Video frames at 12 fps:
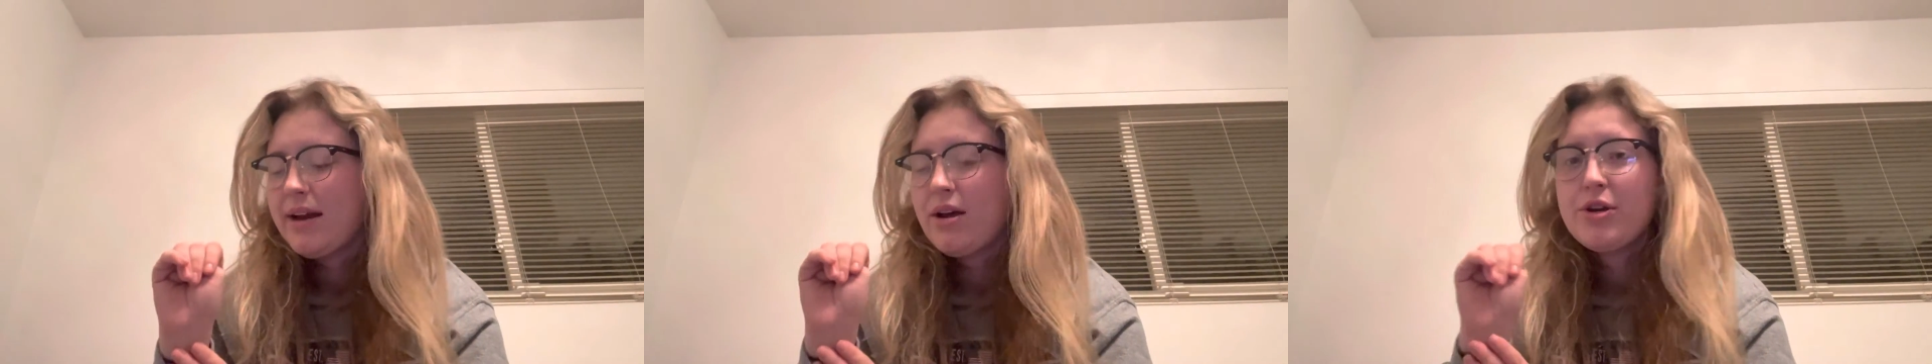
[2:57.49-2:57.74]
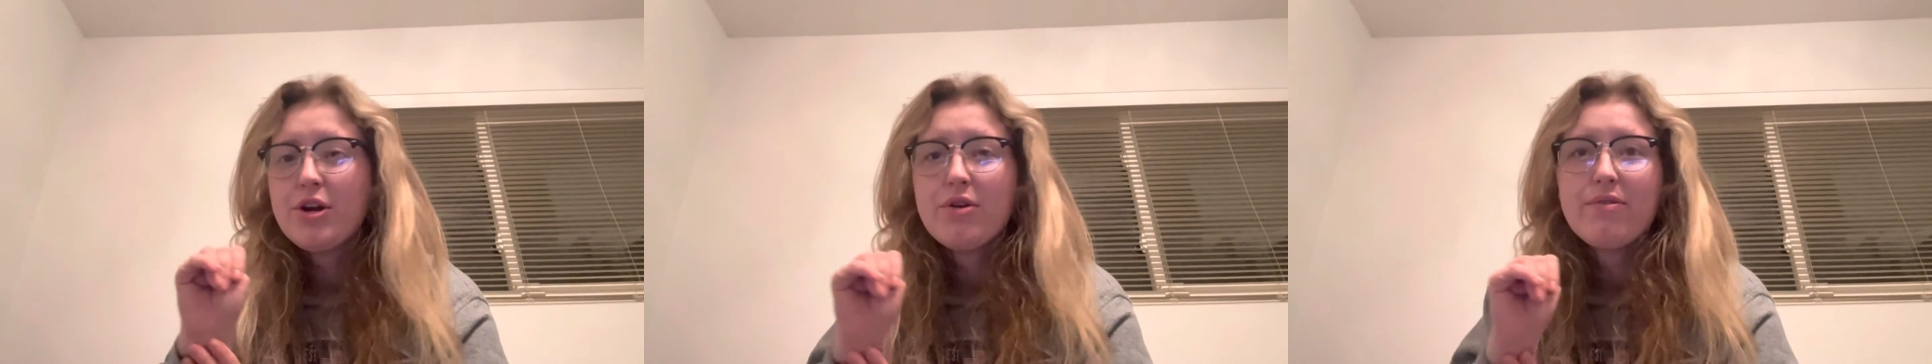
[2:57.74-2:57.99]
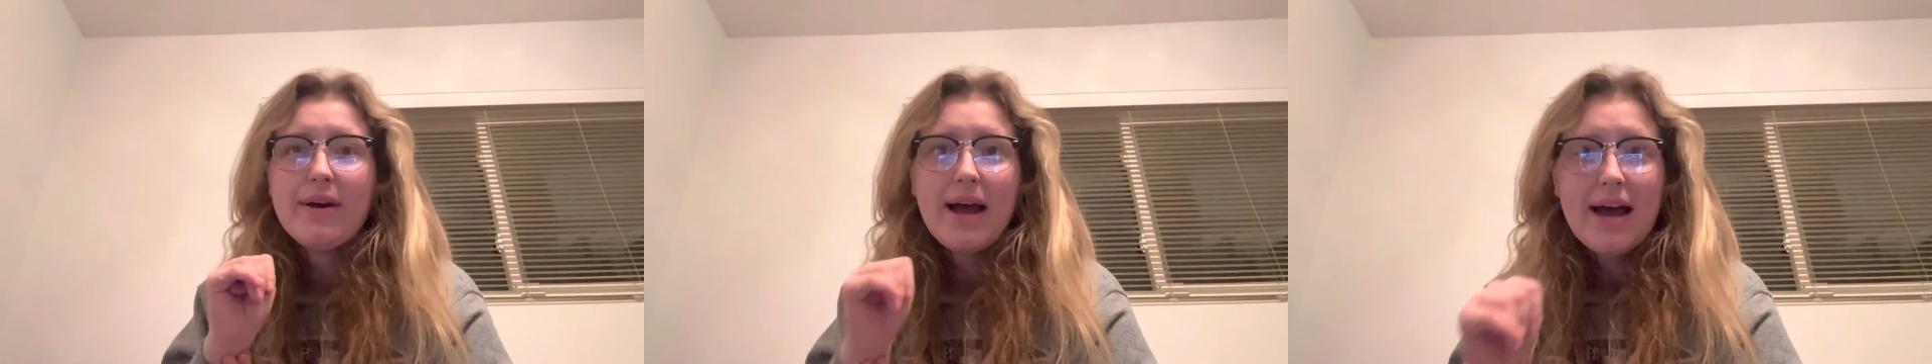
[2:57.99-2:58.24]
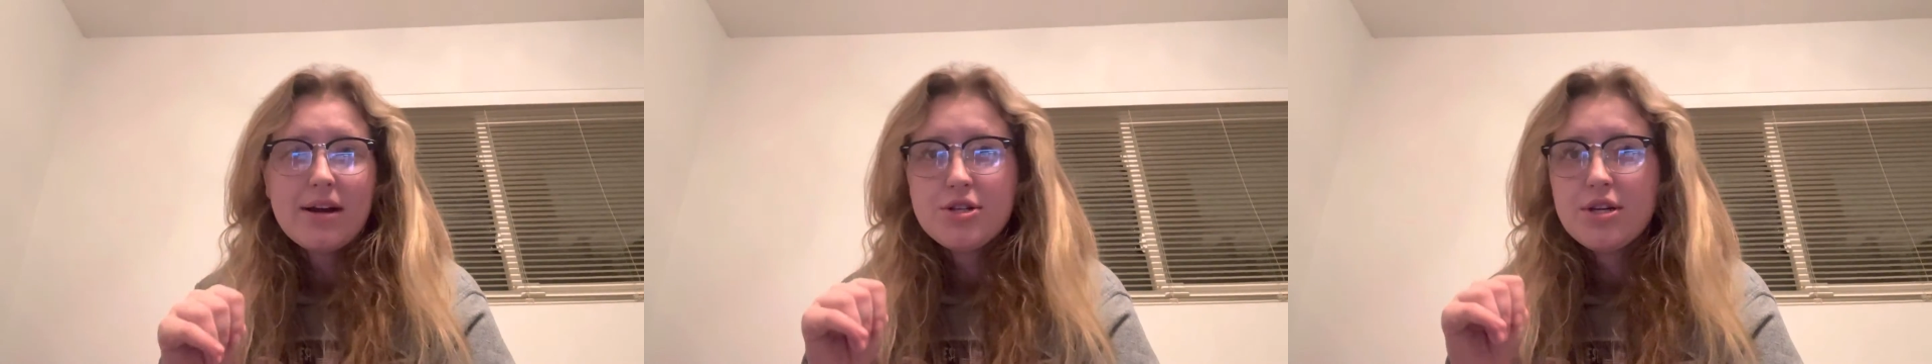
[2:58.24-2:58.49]
on your
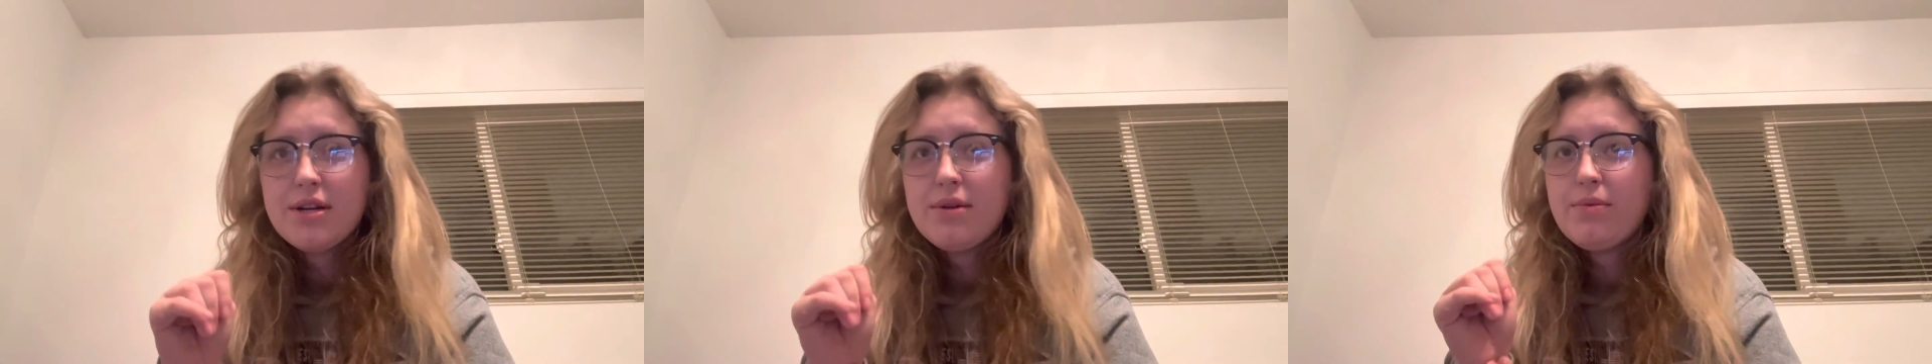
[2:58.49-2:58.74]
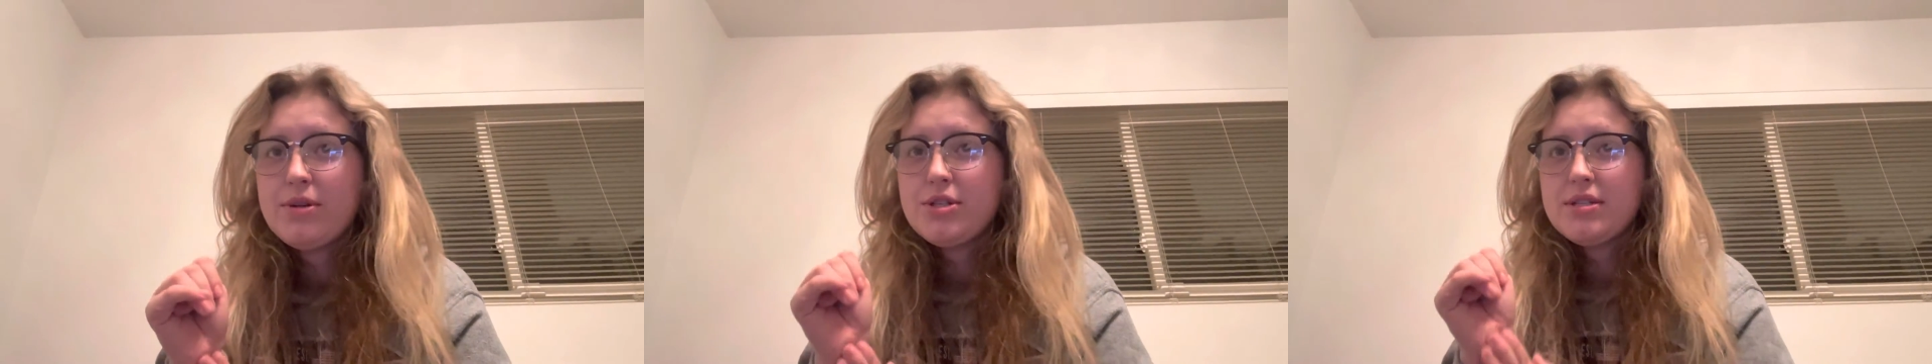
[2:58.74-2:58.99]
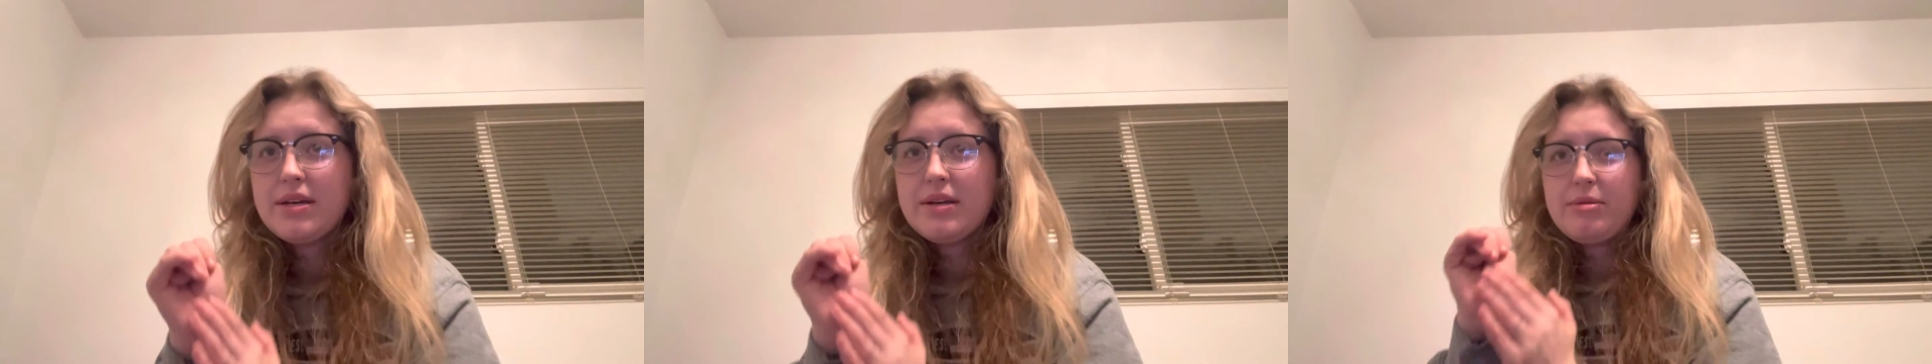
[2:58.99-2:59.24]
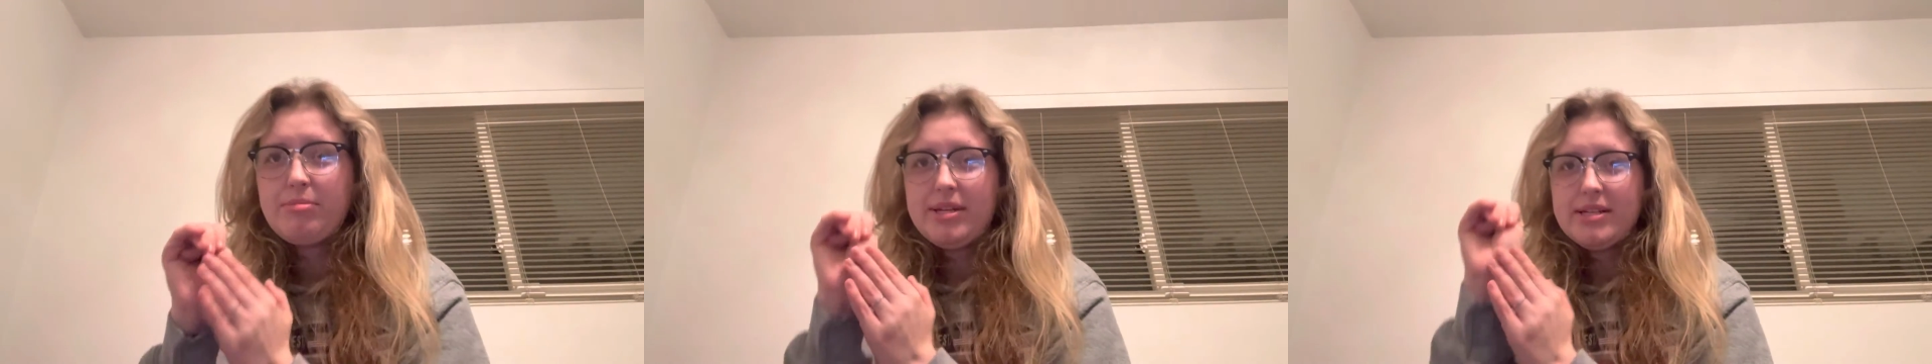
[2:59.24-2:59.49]
reaction, which is going to
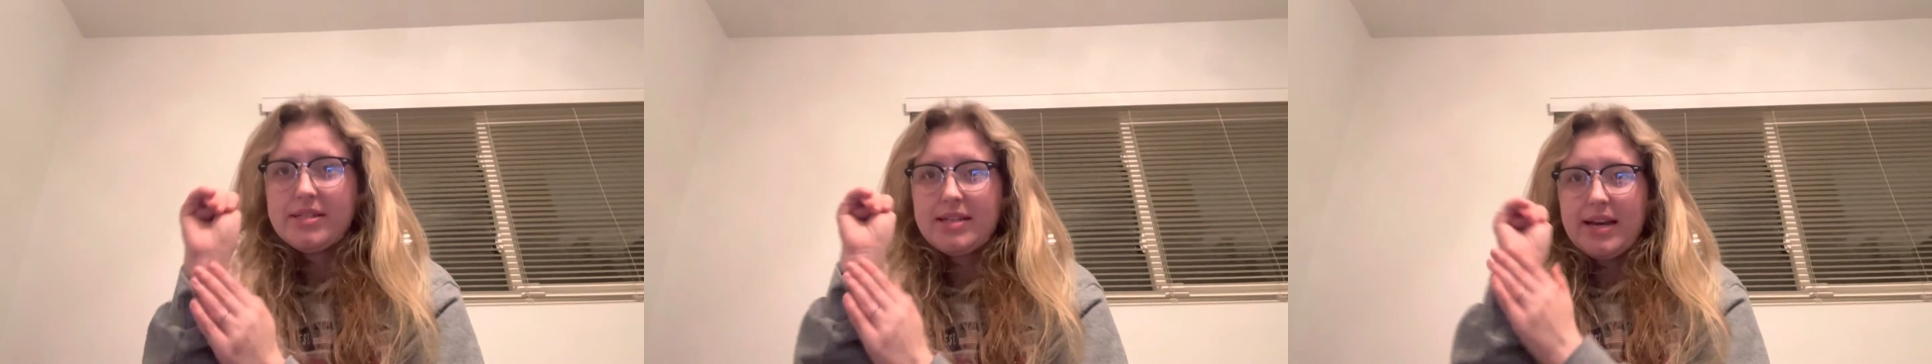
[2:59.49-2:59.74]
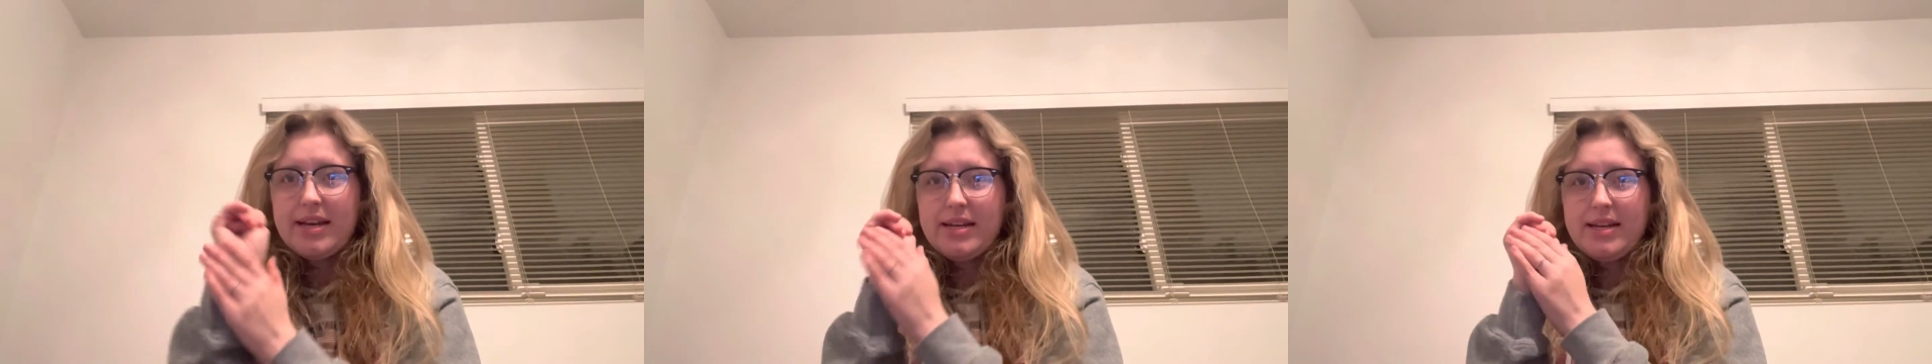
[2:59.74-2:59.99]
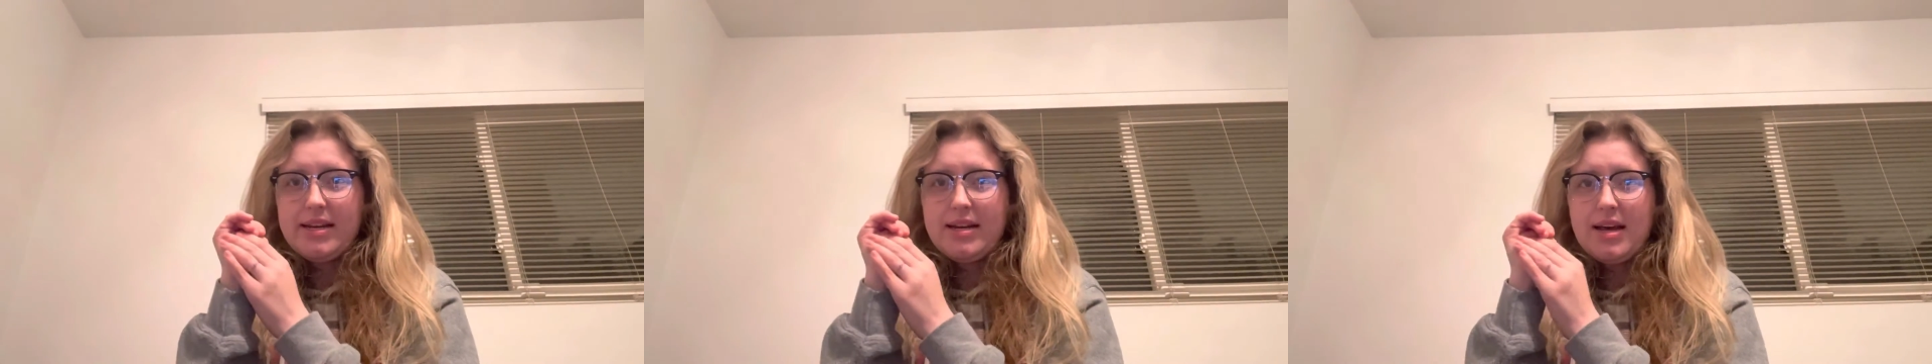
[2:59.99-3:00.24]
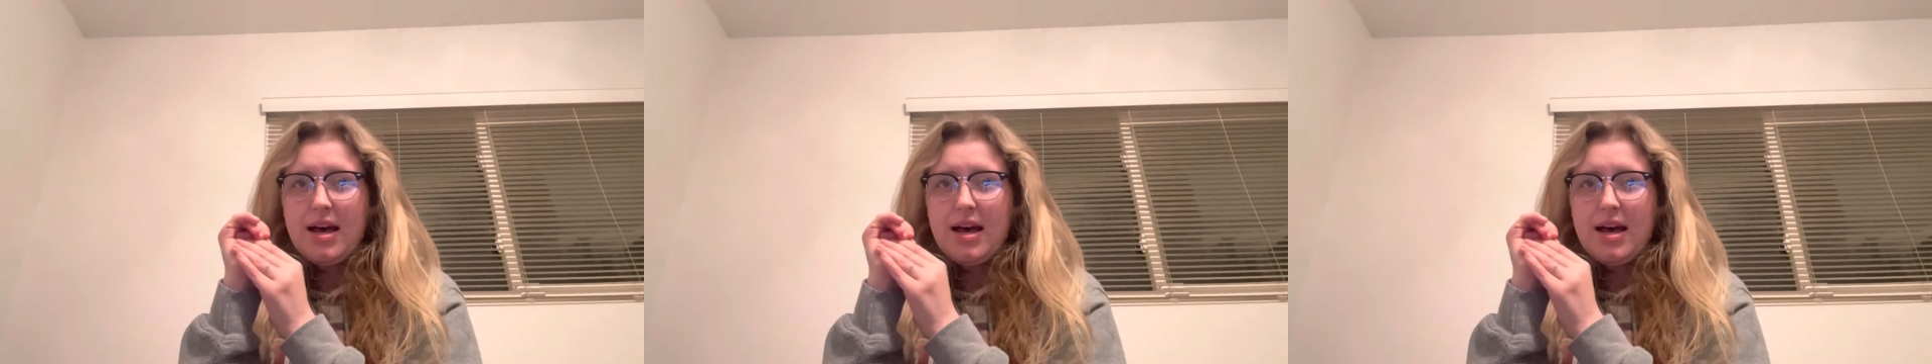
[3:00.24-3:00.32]
be decided